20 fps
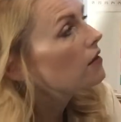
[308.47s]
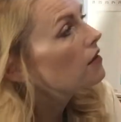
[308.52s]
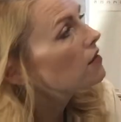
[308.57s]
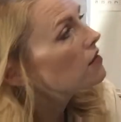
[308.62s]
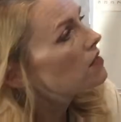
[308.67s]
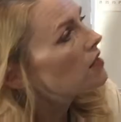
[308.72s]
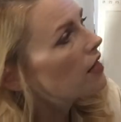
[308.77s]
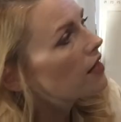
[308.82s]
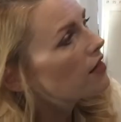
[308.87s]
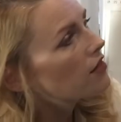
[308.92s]

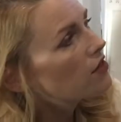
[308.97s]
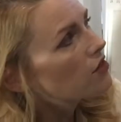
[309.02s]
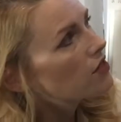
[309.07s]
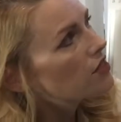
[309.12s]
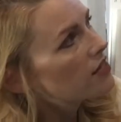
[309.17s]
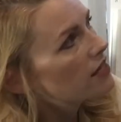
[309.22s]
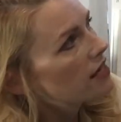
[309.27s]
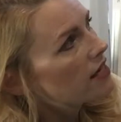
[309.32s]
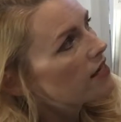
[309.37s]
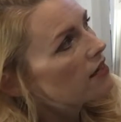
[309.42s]
to
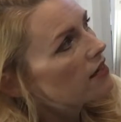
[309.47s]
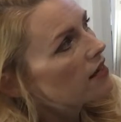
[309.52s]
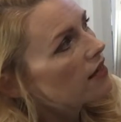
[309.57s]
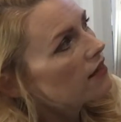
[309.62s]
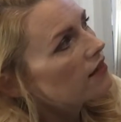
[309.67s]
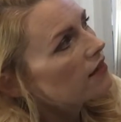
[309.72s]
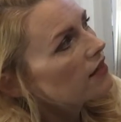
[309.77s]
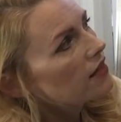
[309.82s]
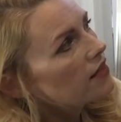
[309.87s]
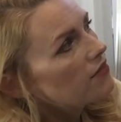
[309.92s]
understand that
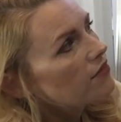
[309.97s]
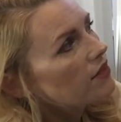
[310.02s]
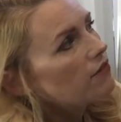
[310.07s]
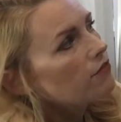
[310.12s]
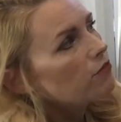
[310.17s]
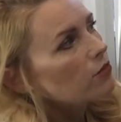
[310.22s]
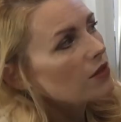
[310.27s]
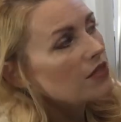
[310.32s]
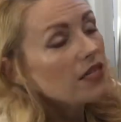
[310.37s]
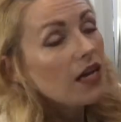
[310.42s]
even if
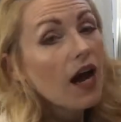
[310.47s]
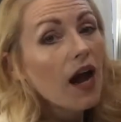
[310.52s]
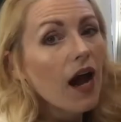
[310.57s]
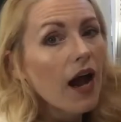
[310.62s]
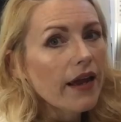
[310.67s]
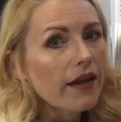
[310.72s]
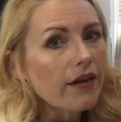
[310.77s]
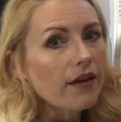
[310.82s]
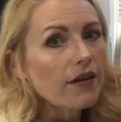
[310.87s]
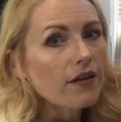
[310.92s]
we're
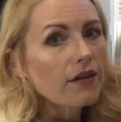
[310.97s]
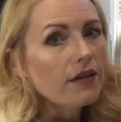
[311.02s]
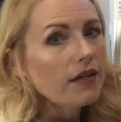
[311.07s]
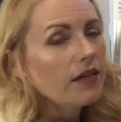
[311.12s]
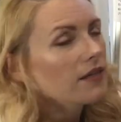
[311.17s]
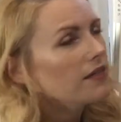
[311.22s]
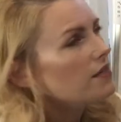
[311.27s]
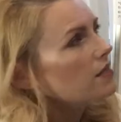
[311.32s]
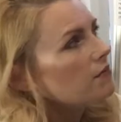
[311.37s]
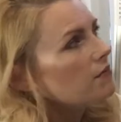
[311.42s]
tired, it
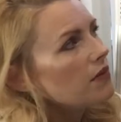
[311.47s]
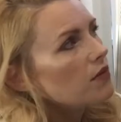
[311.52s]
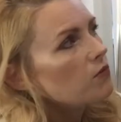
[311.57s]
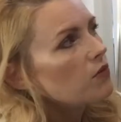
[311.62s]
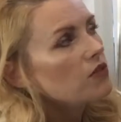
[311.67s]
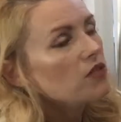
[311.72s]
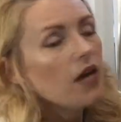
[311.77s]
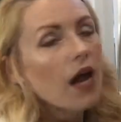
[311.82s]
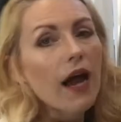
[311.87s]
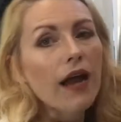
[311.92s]
doesn't mean we're
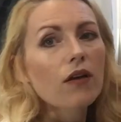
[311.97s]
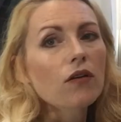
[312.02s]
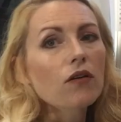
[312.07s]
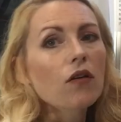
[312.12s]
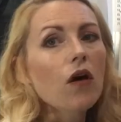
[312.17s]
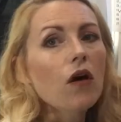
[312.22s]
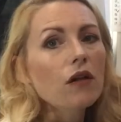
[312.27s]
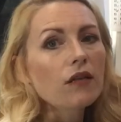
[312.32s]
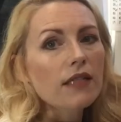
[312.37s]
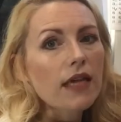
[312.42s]
tired
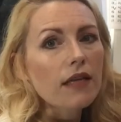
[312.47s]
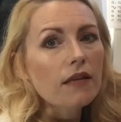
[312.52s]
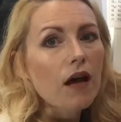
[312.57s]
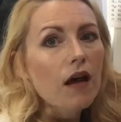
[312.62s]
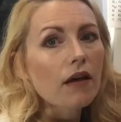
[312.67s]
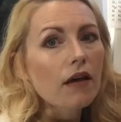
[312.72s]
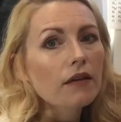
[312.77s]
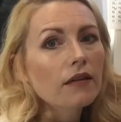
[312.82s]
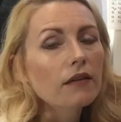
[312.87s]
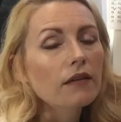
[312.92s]
all day long.